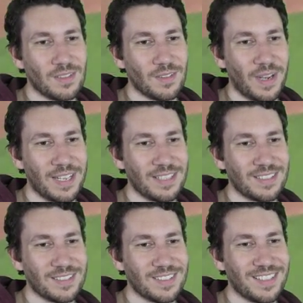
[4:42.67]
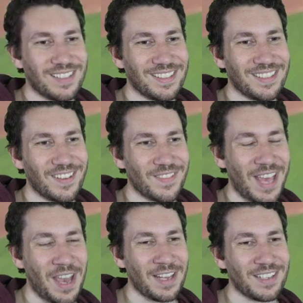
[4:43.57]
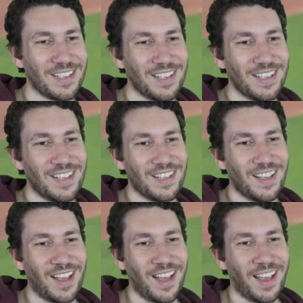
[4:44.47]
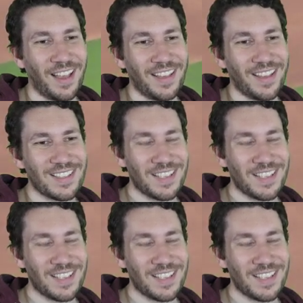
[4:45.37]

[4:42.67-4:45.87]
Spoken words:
right? Of that. That's